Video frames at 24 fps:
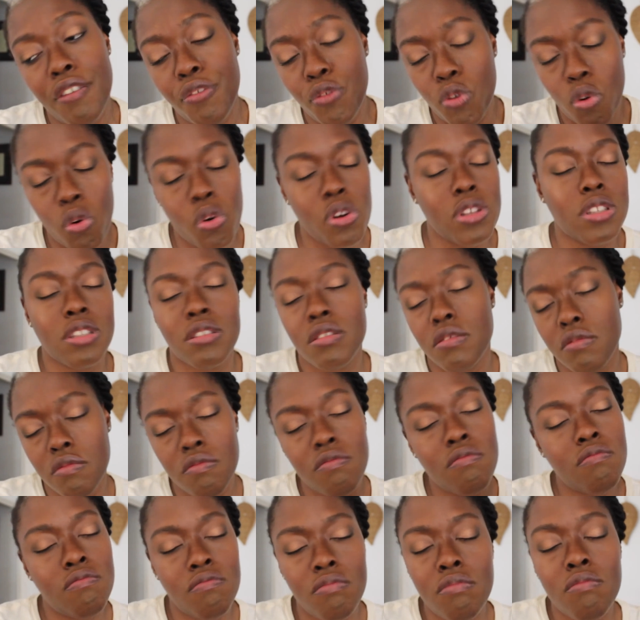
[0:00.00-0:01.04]
of course
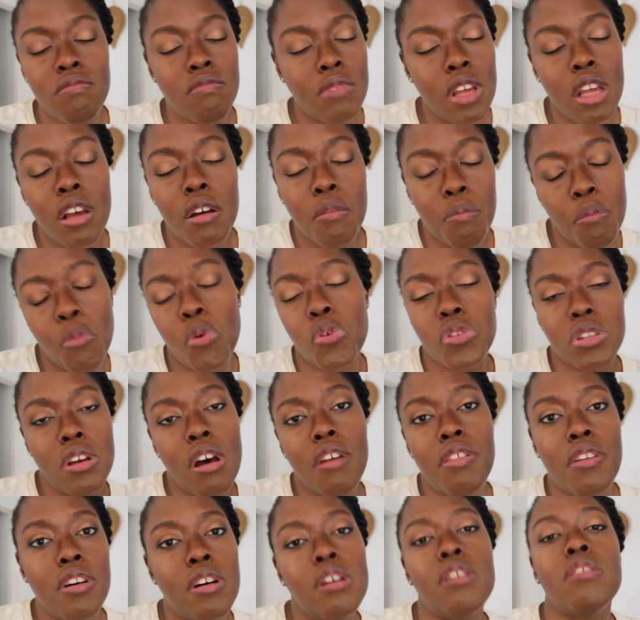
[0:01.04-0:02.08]
most
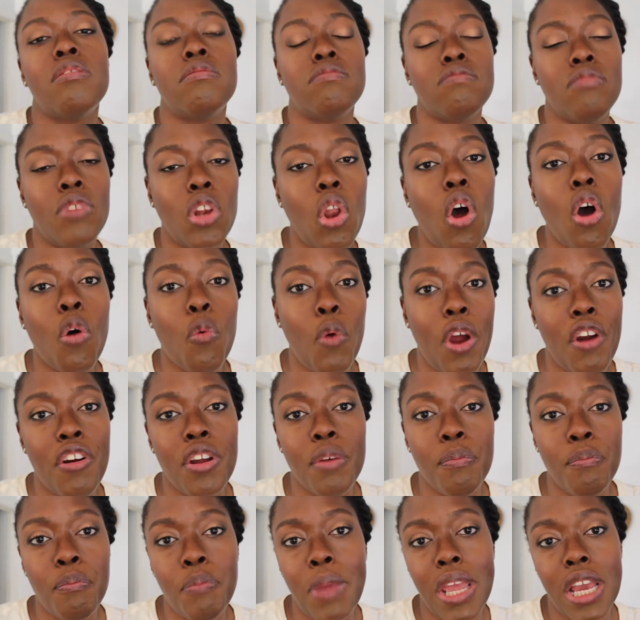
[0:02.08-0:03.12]
other long
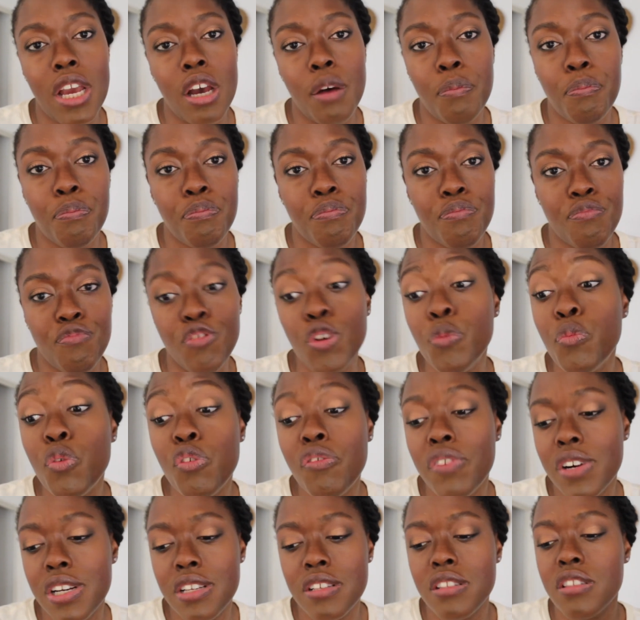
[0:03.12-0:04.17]
wearing makeup
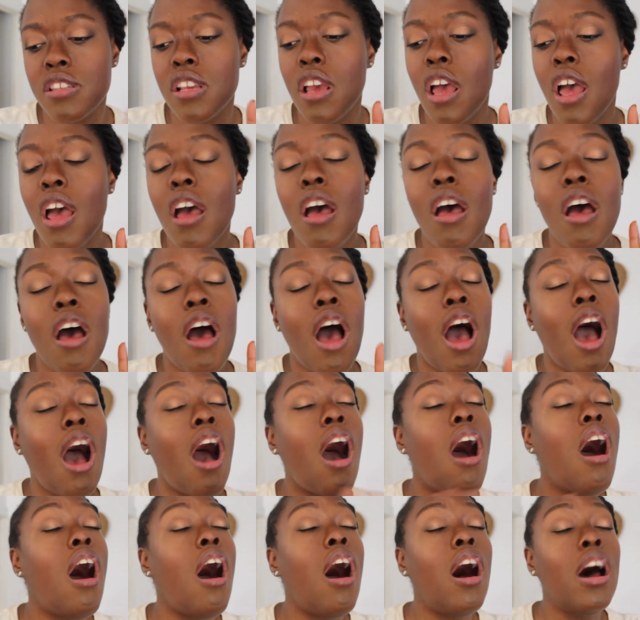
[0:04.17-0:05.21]
removers.
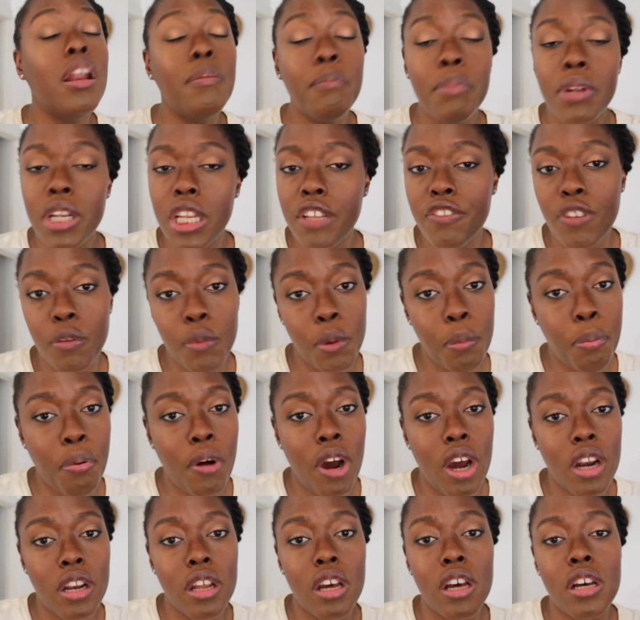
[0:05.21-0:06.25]
Unbelievable
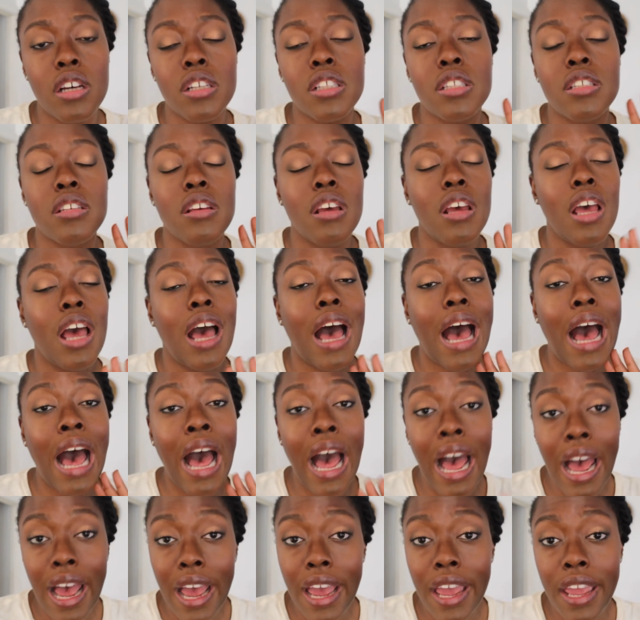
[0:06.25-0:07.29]
product.
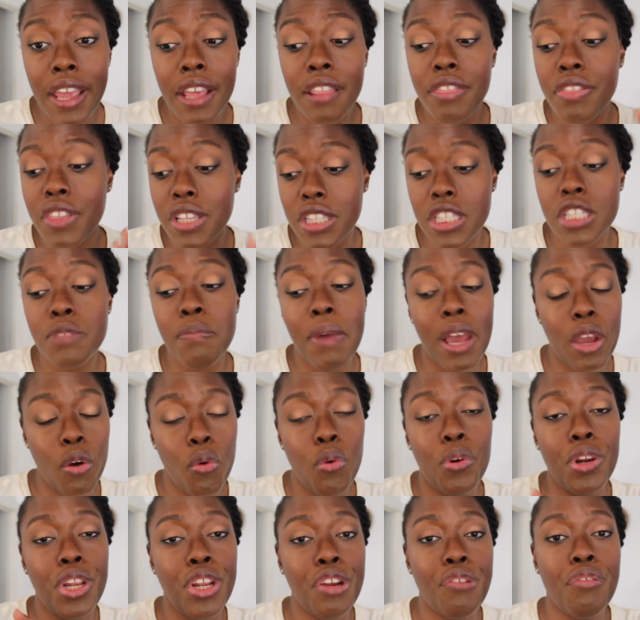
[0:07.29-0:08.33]
This is my
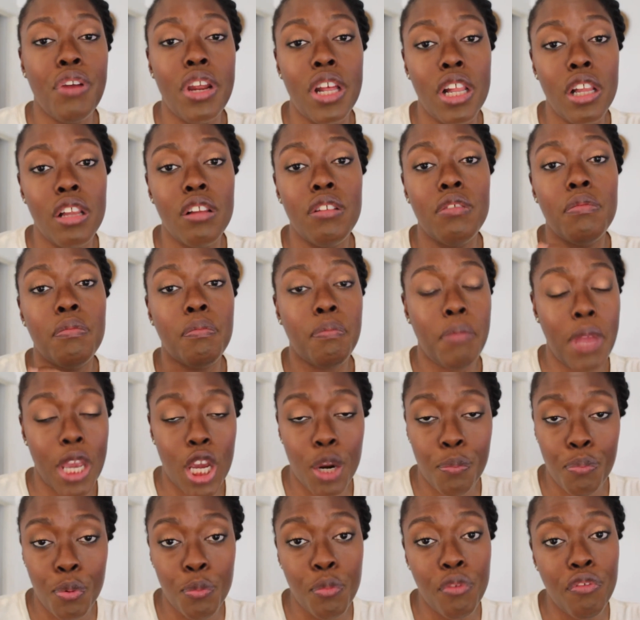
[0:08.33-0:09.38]
holy grail
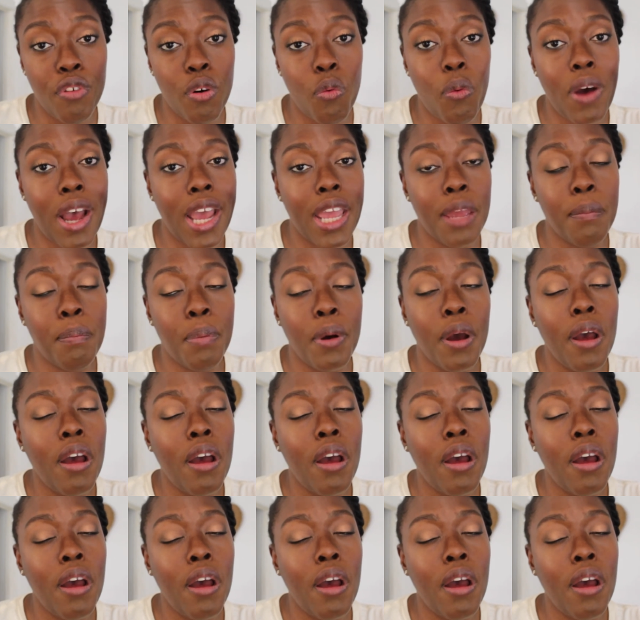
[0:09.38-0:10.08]
makeup remover wipe.